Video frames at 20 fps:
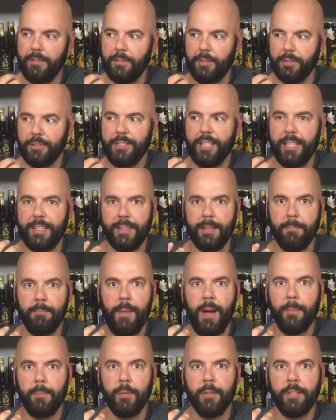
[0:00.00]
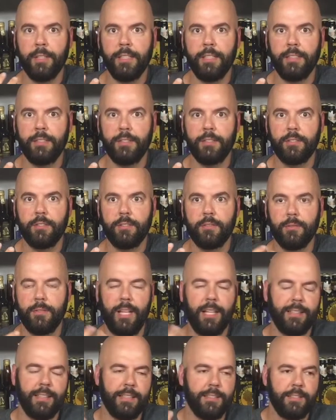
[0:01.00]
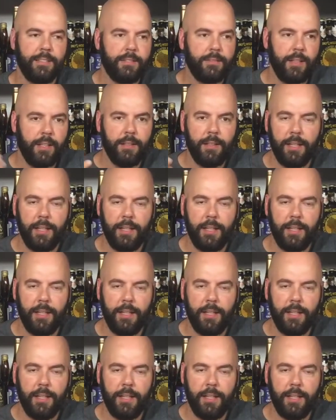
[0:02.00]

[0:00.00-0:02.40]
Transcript: Just like the memories it